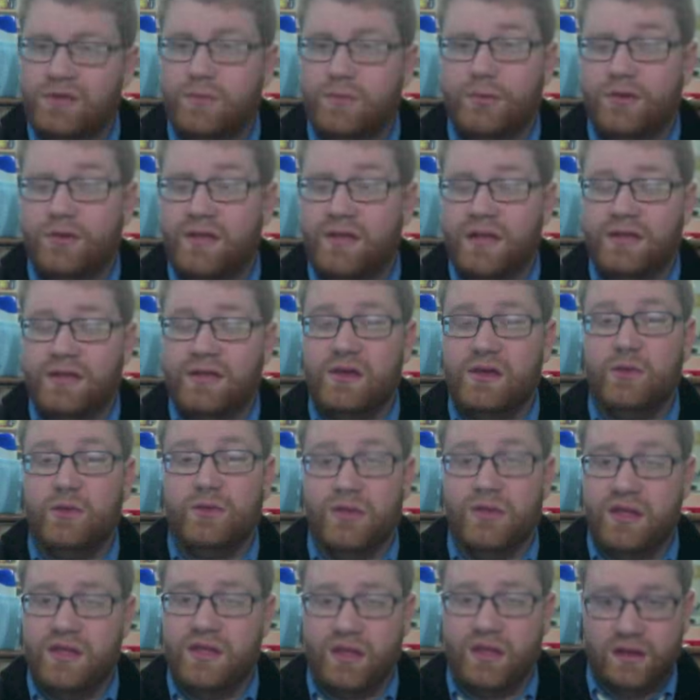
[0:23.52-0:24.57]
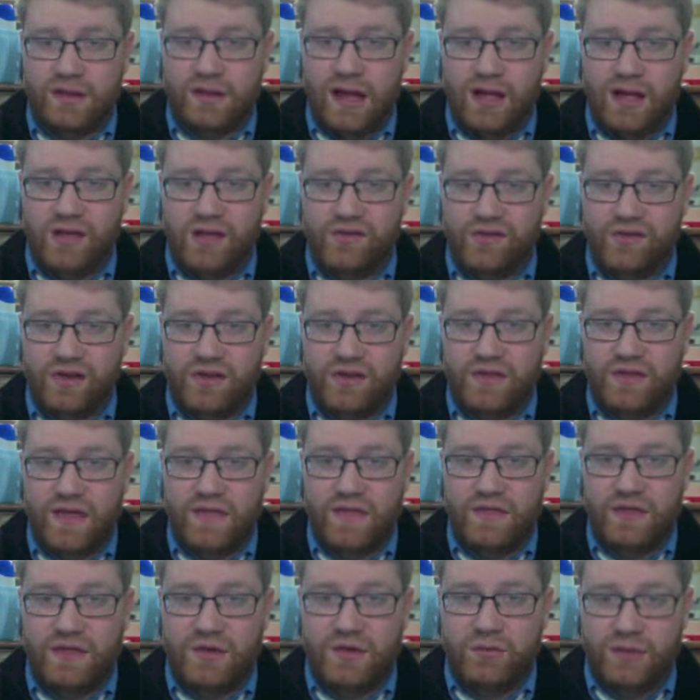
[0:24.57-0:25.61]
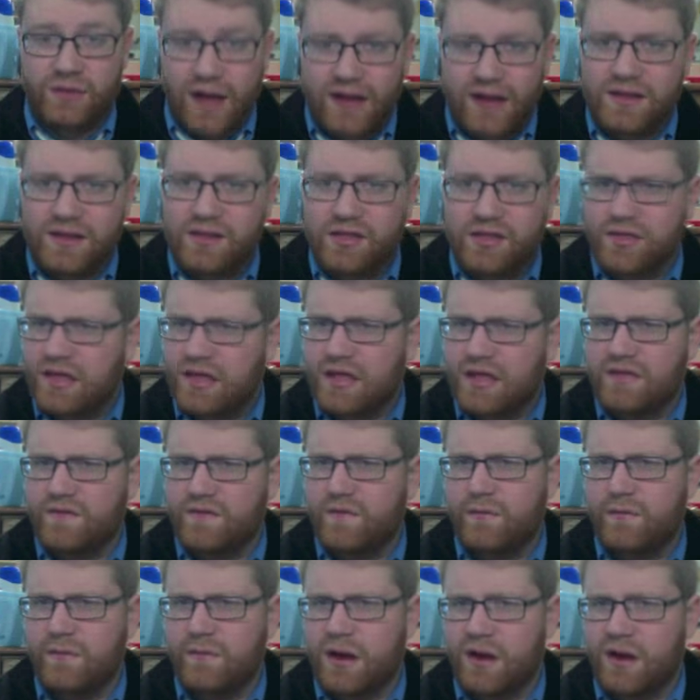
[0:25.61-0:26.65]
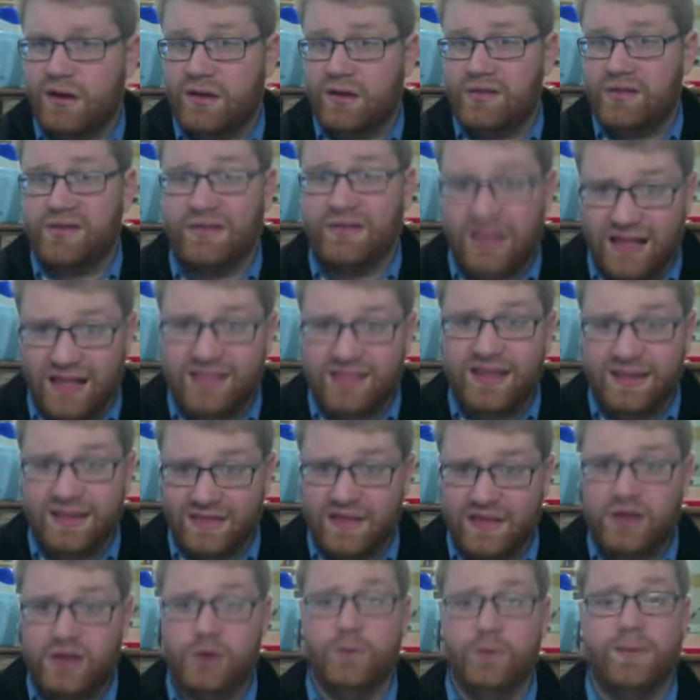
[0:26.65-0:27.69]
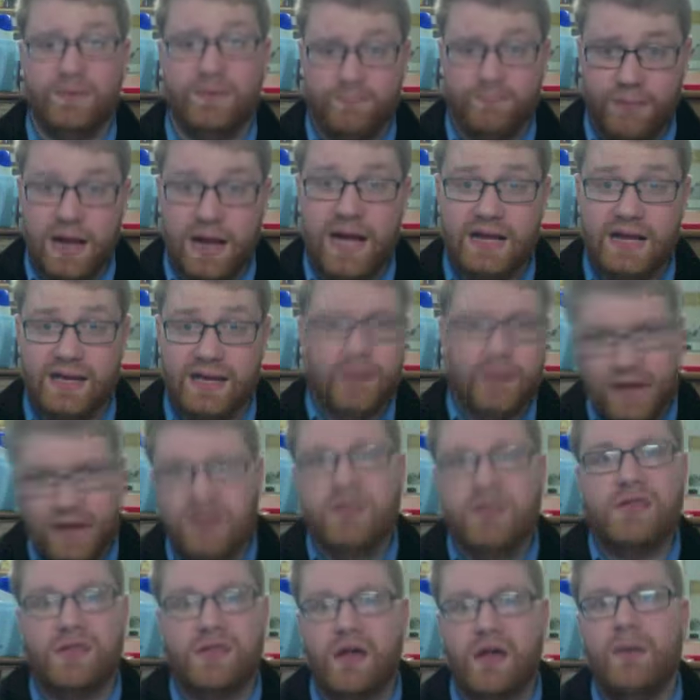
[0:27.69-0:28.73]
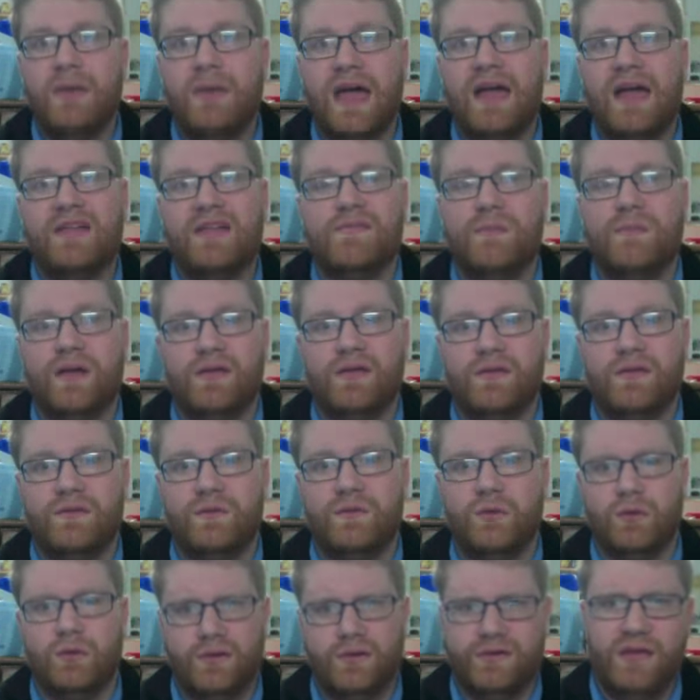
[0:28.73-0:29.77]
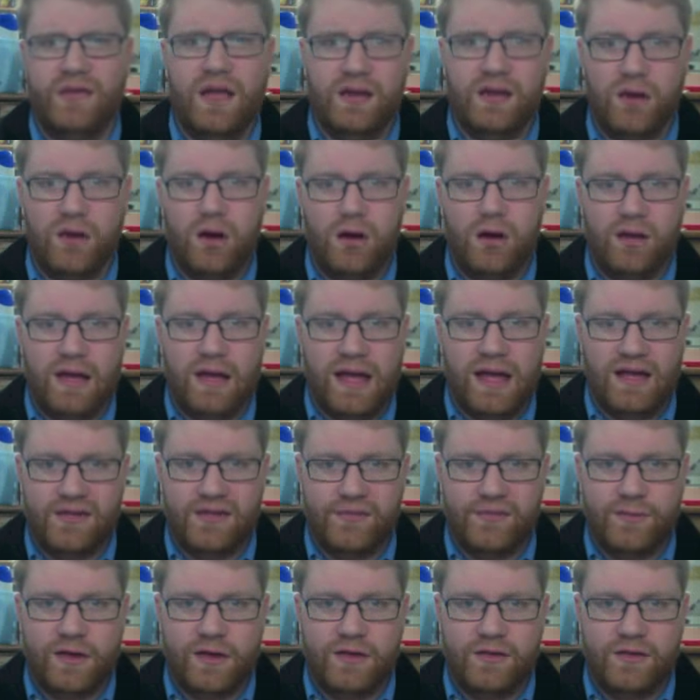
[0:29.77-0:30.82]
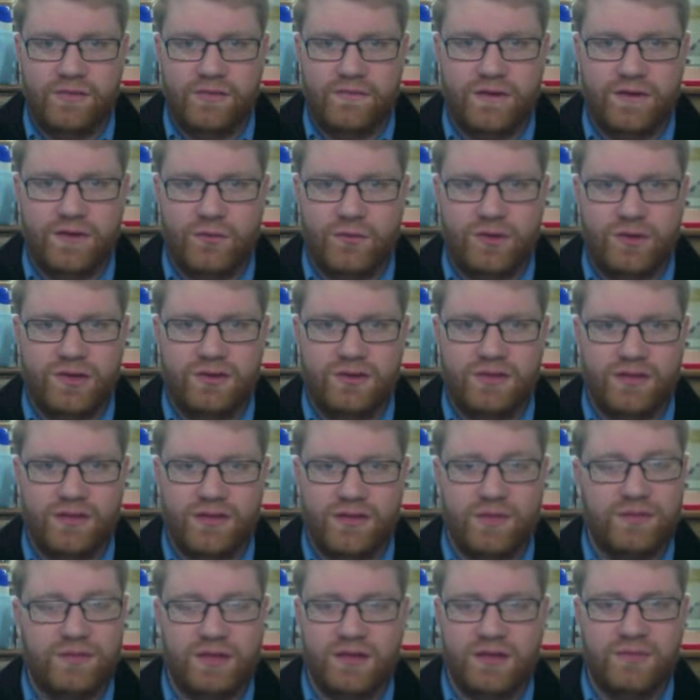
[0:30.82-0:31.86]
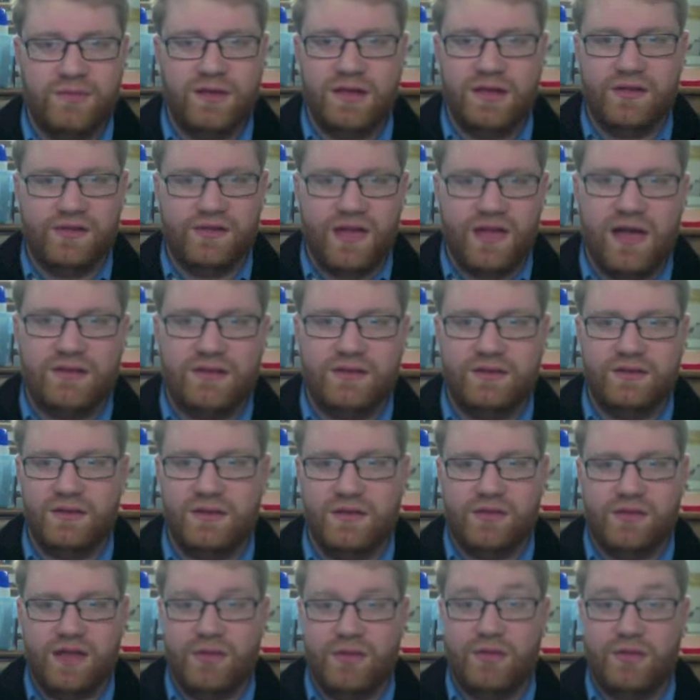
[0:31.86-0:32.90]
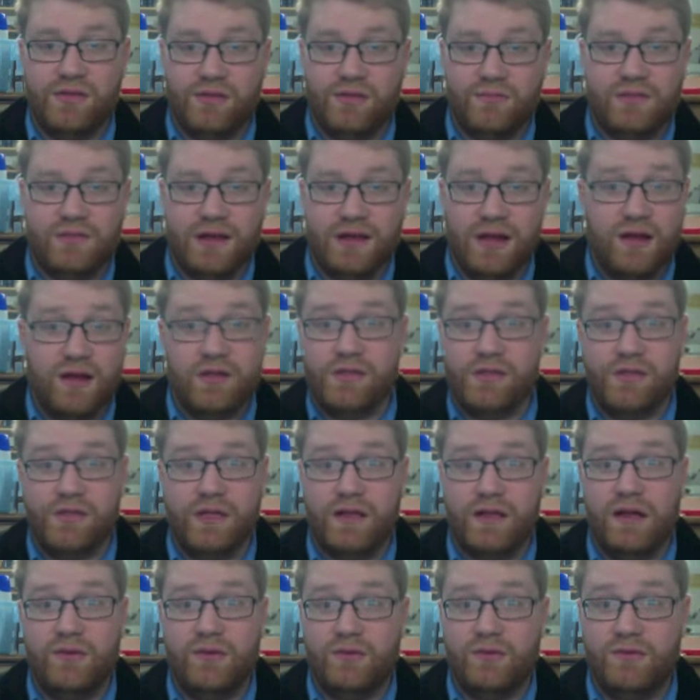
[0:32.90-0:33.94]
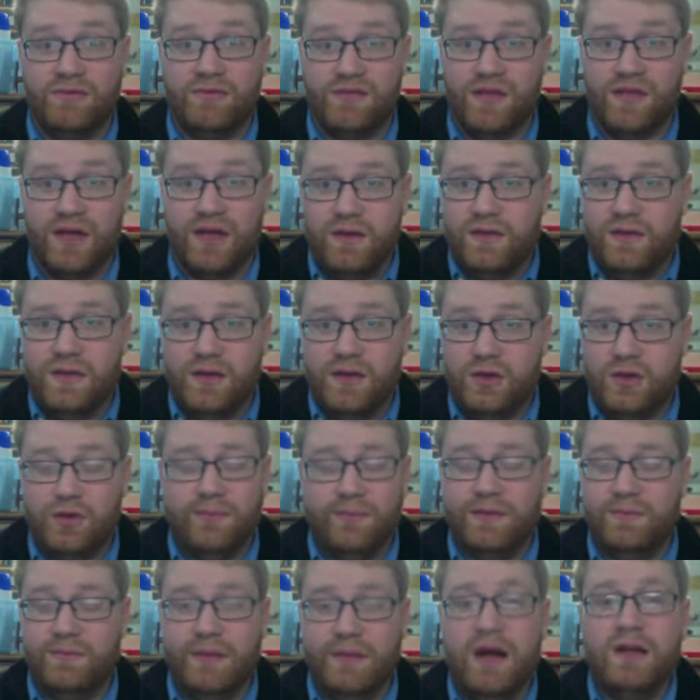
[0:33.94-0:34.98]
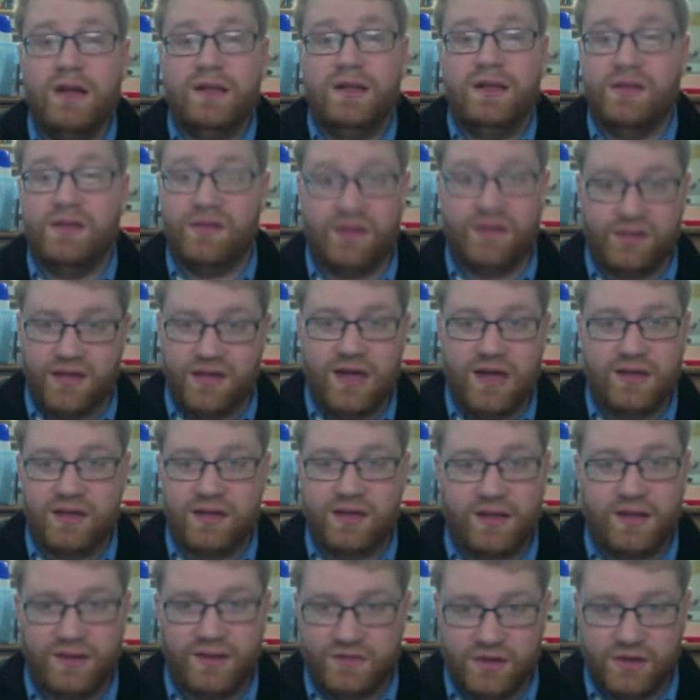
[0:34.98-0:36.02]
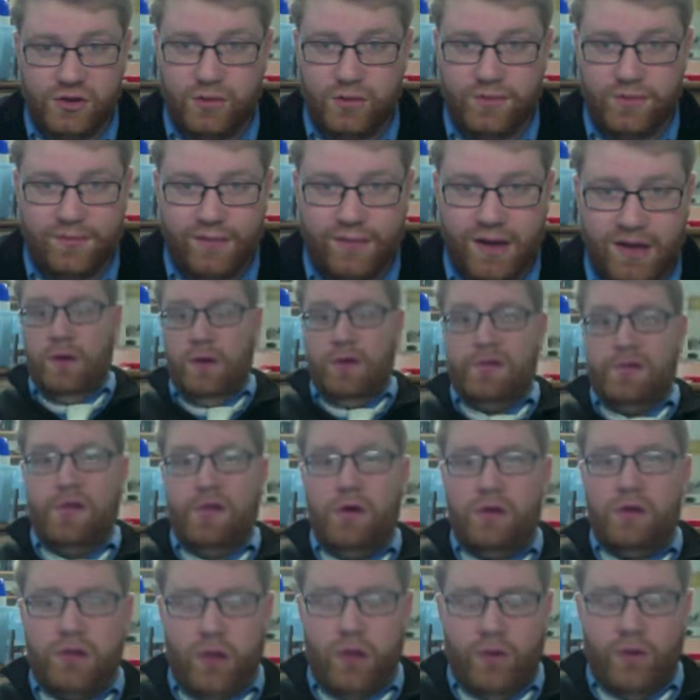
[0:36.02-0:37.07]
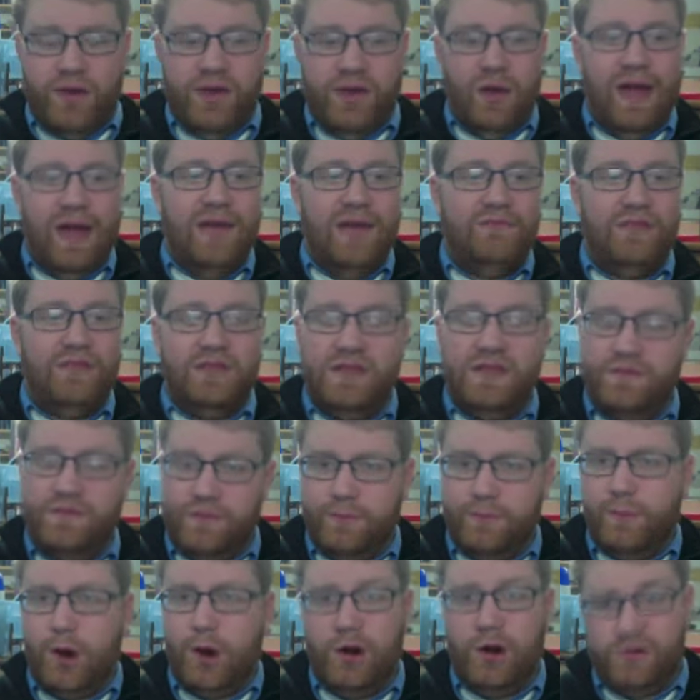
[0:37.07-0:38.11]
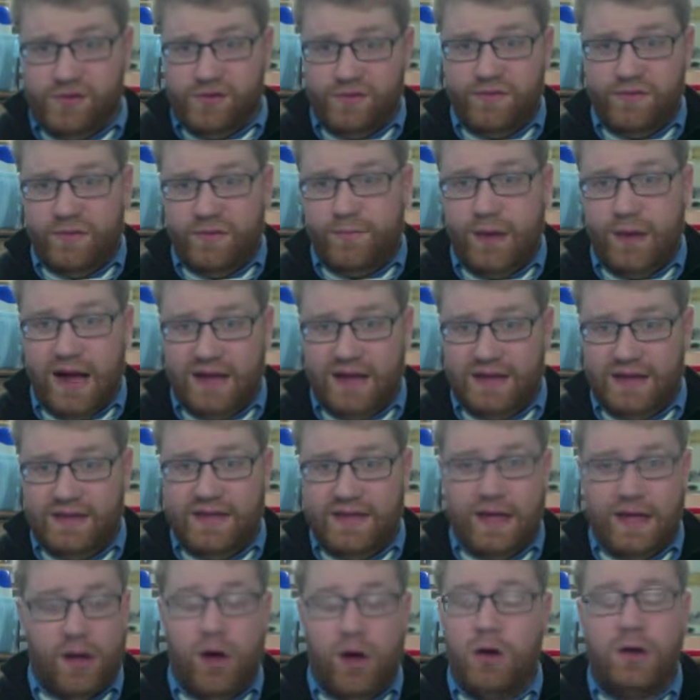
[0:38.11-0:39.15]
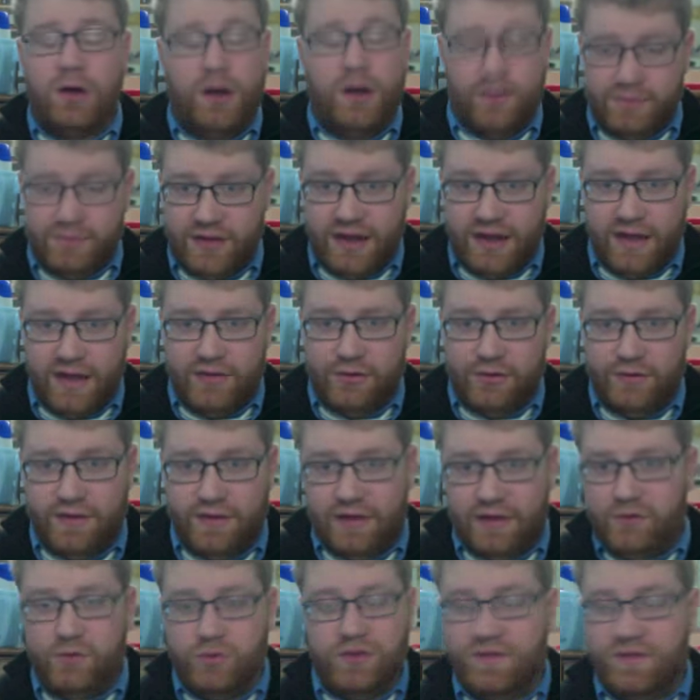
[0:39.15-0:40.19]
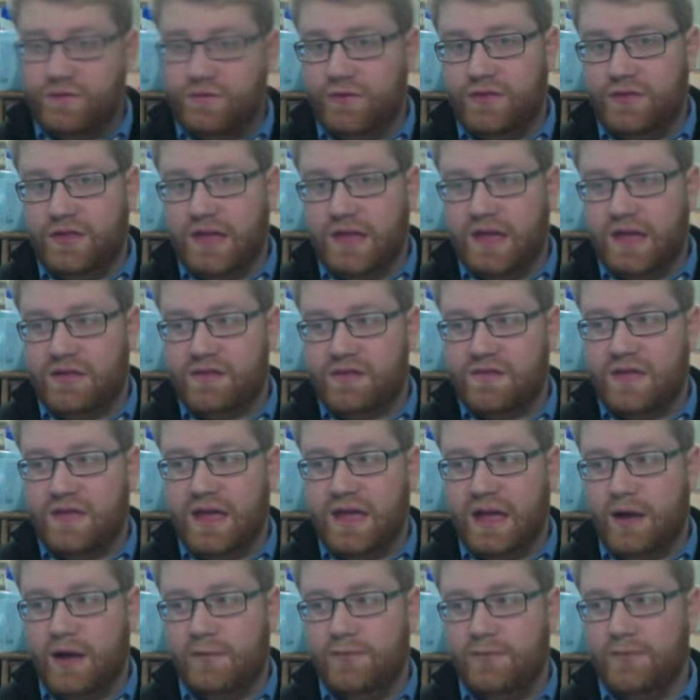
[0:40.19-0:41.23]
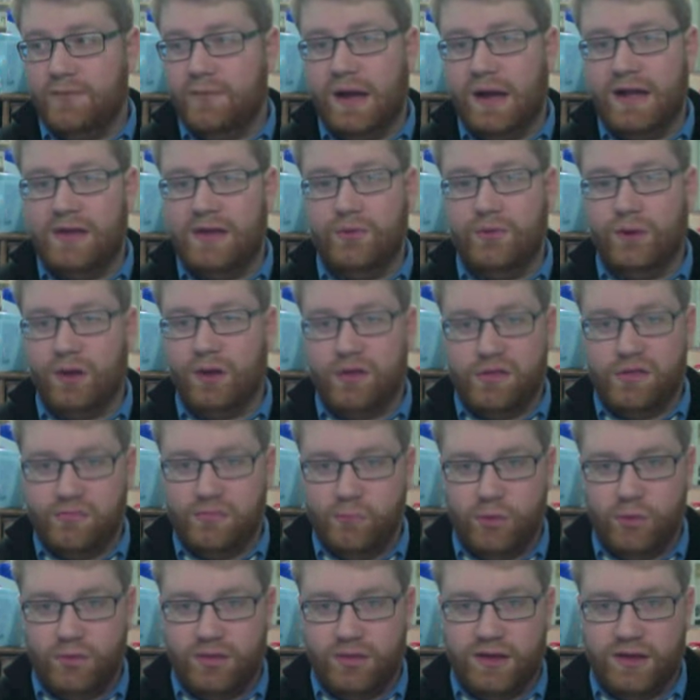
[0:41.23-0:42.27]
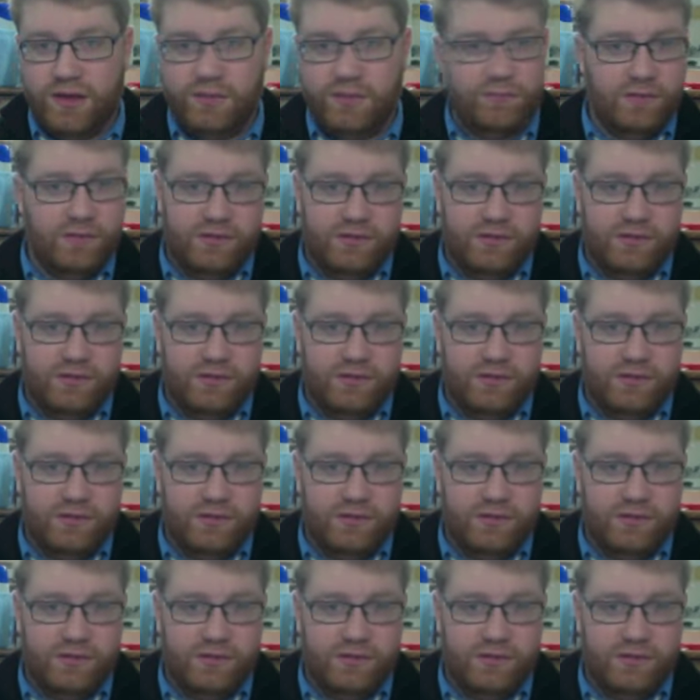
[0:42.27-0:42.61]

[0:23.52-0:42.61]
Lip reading: present to you this analogy that the United States of America is a lot like the human body. In some aspects, of course, not all aspects. If I wanted something to be exactly the same as something else, then I would have said the human body is exactly like the human body. So Chloe, you have the different parts of the body that all come together and they do different things and they help the body run smoothly.